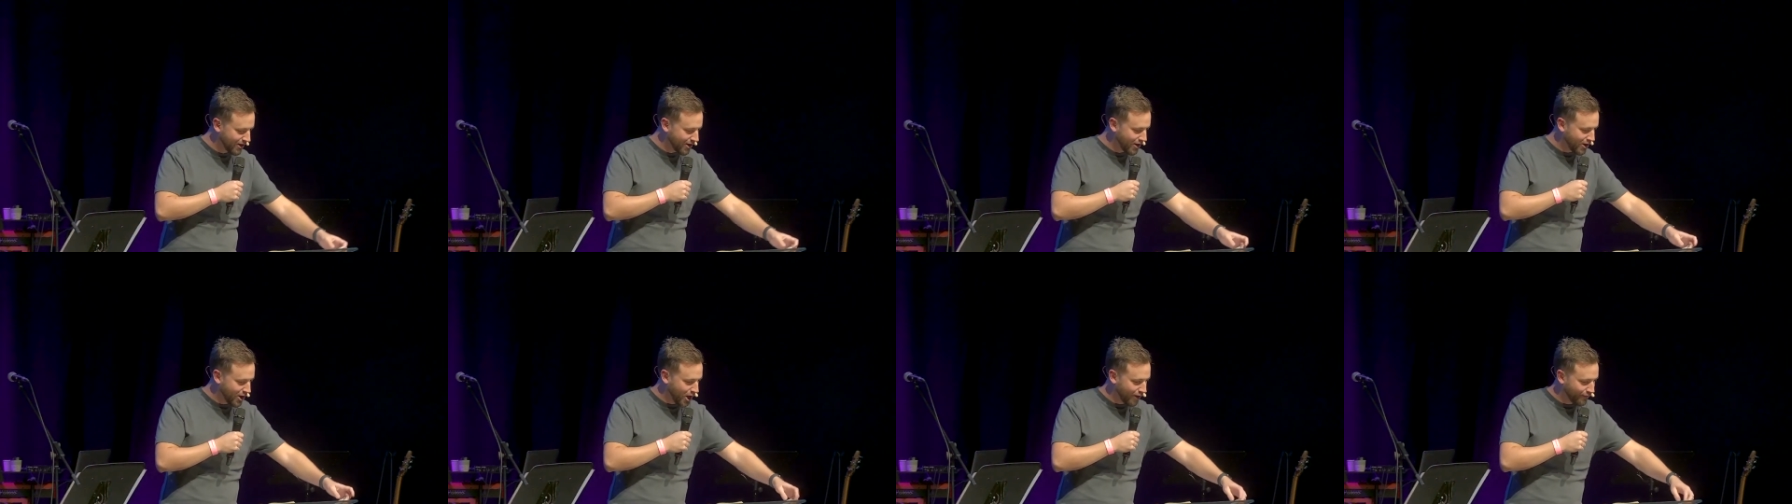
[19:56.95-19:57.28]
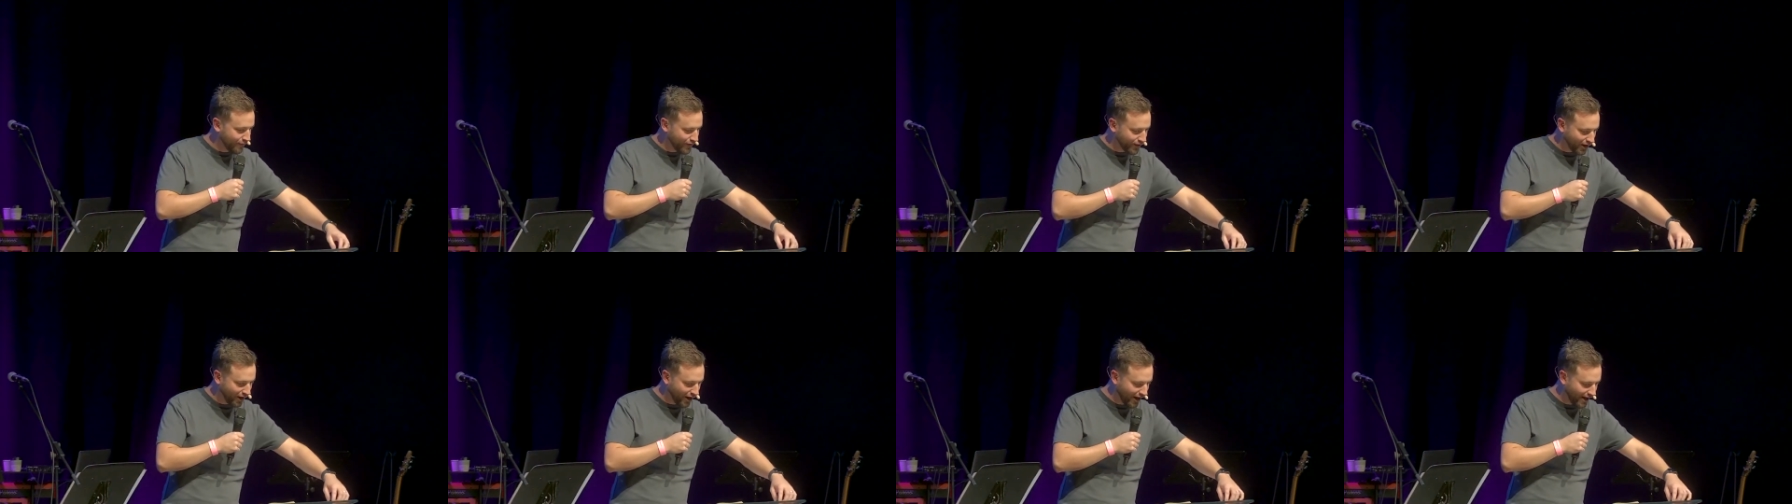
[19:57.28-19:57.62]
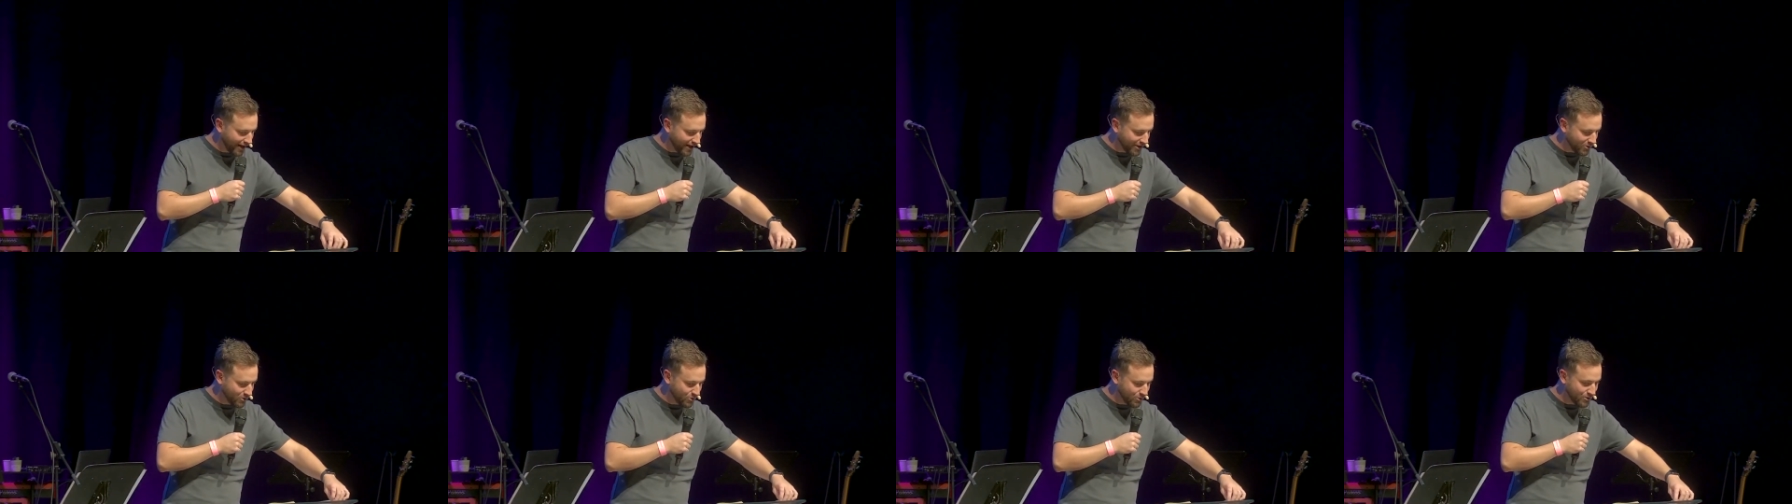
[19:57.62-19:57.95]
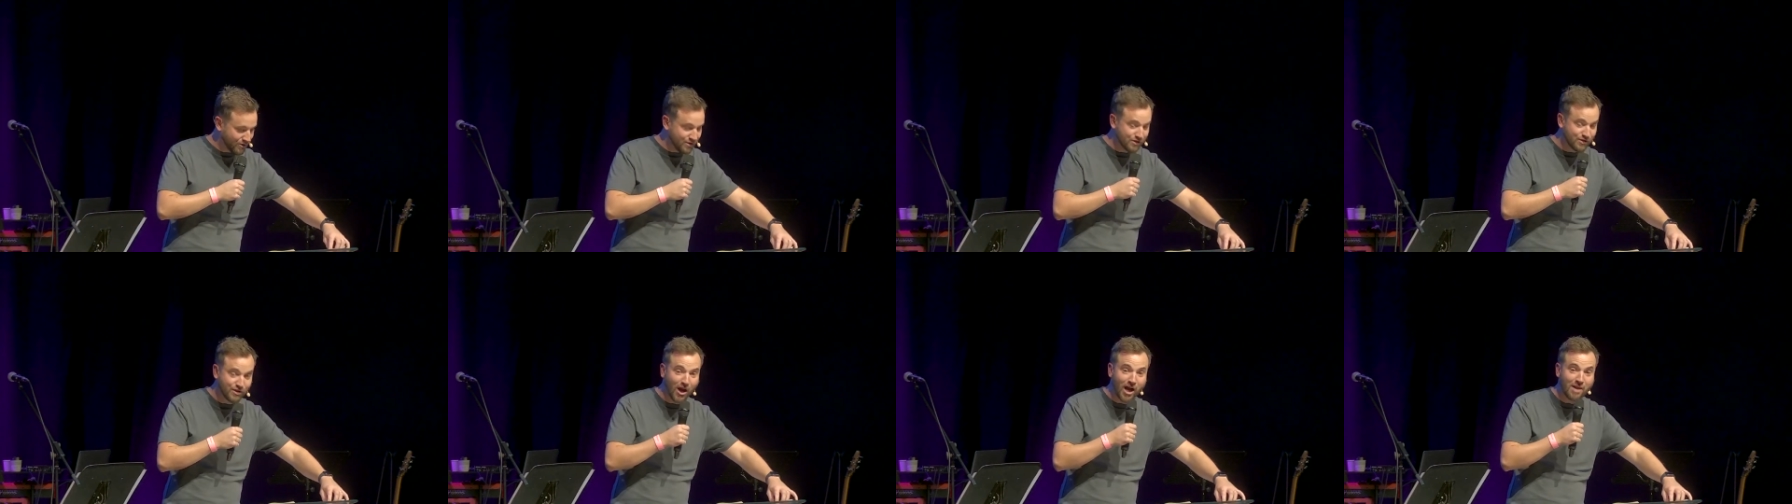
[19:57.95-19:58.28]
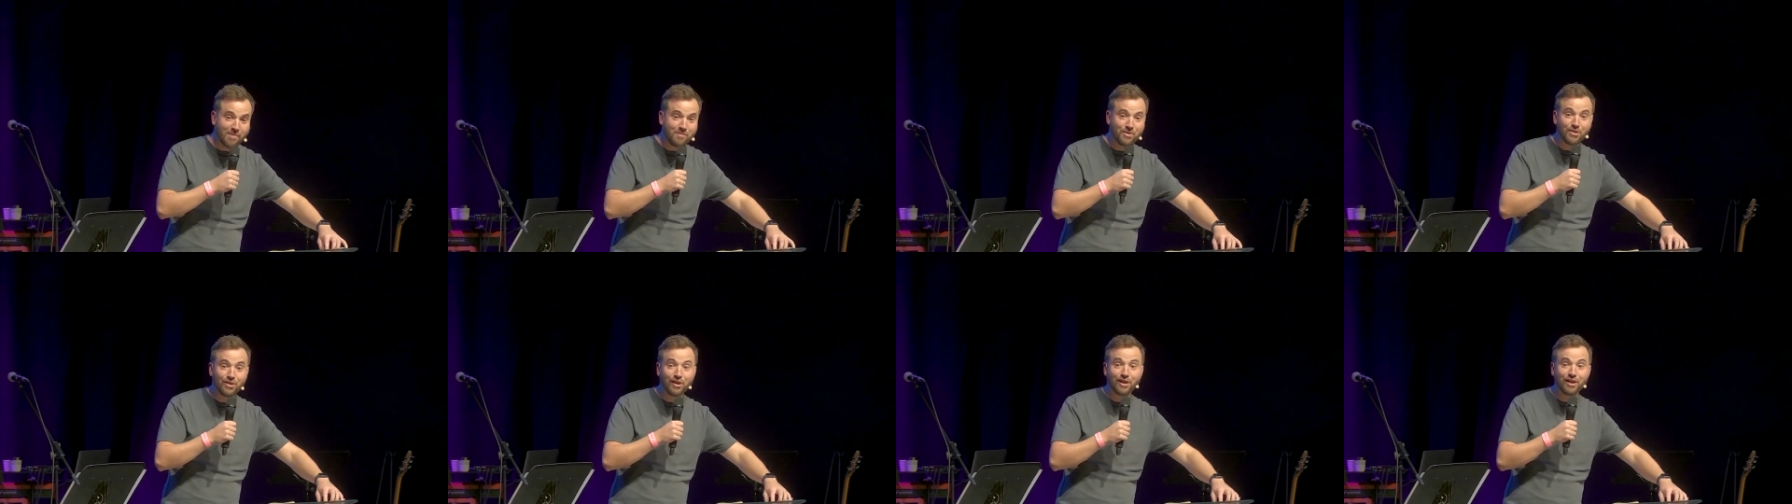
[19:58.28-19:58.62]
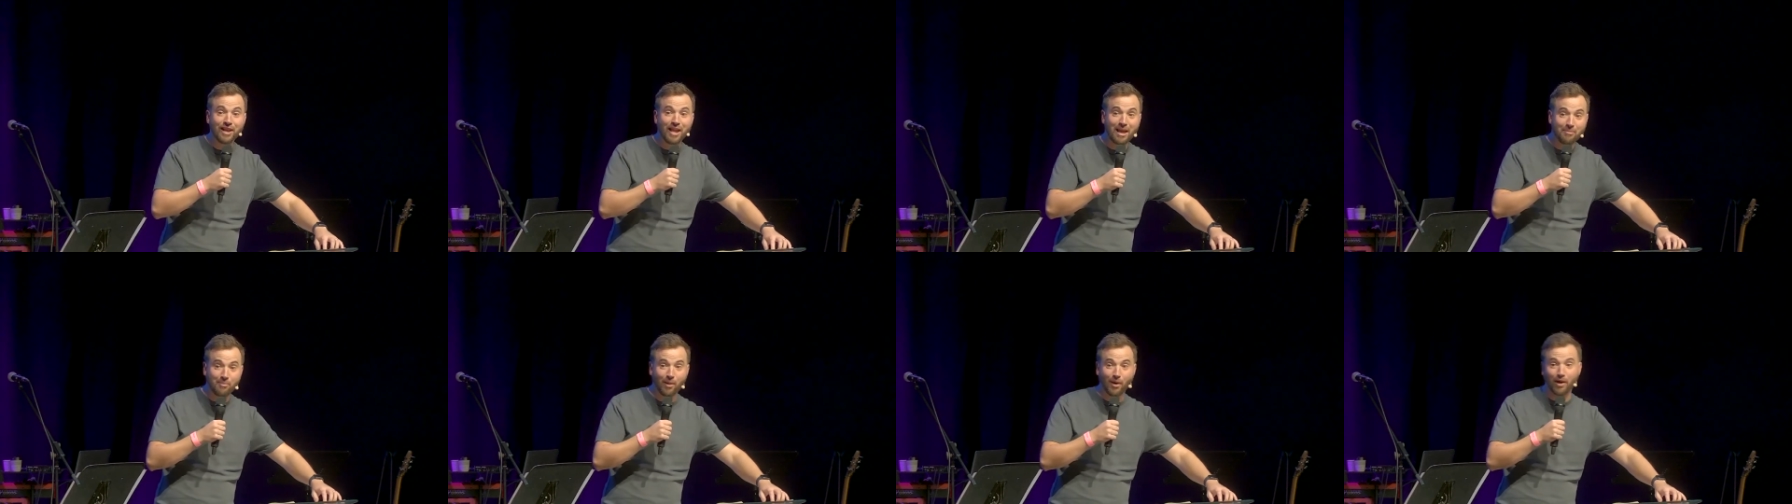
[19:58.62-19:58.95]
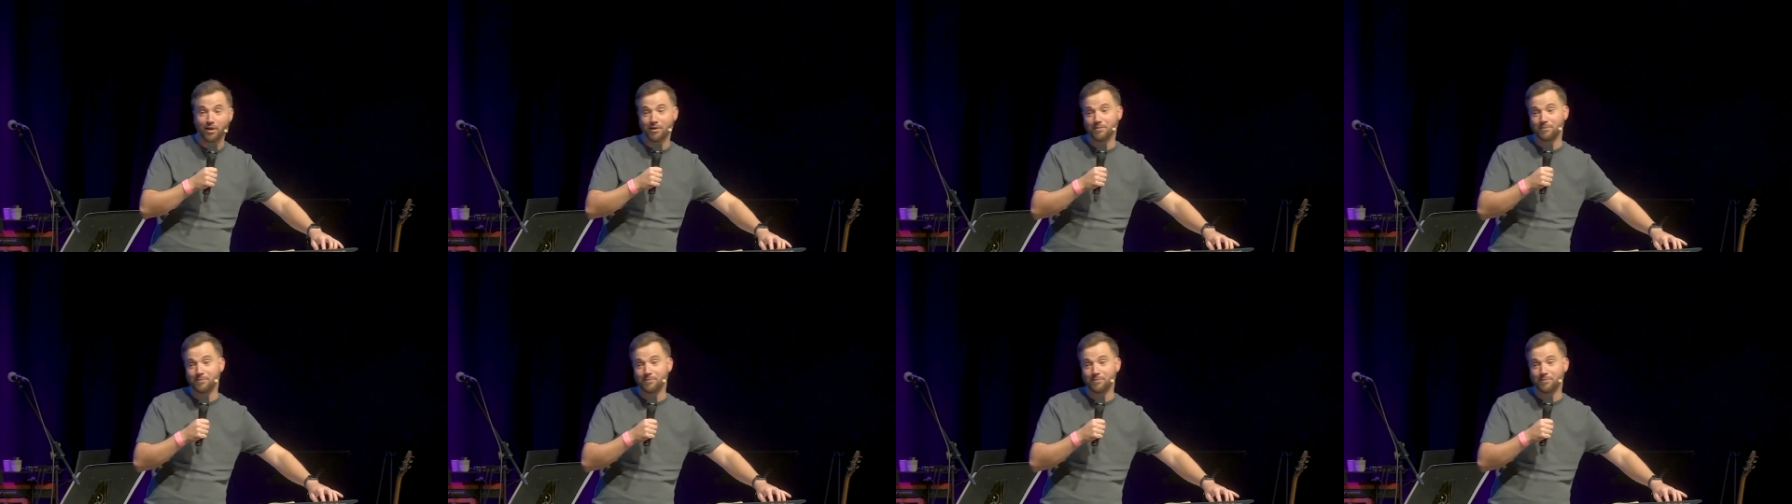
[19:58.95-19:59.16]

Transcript: of a guy called Simon the leper,